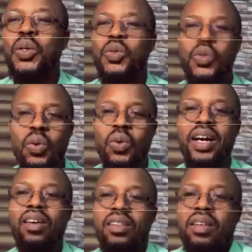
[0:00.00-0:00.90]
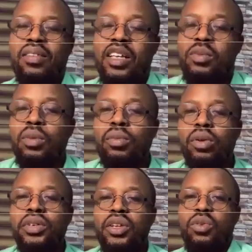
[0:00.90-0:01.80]
So whatever has been
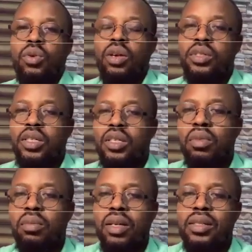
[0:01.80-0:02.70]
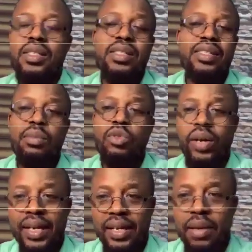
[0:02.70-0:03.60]
bothering you and your team members, this is the time to
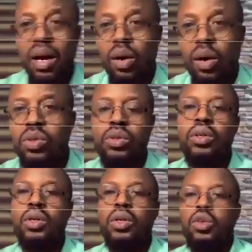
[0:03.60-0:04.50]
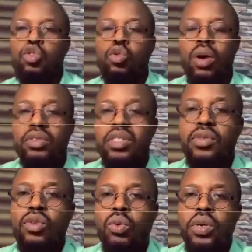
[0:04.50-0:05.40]
air them out. So we have
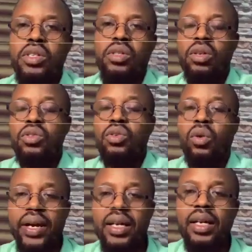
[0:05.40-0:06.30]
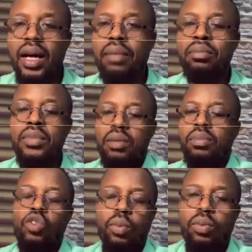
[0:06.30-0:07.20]
received some questions already. I'm
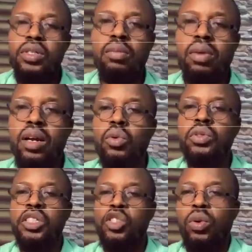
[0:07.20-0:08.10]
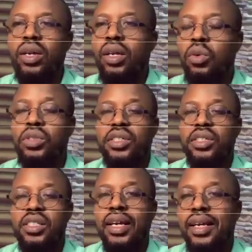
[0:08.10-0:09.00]
ably supported by Coach Itwen and Coach
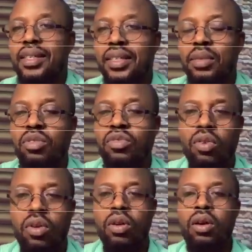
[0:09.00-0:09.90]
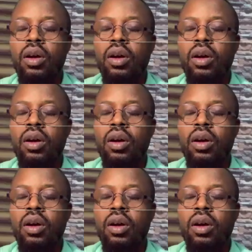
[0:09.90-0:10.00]
Christy, like I said before.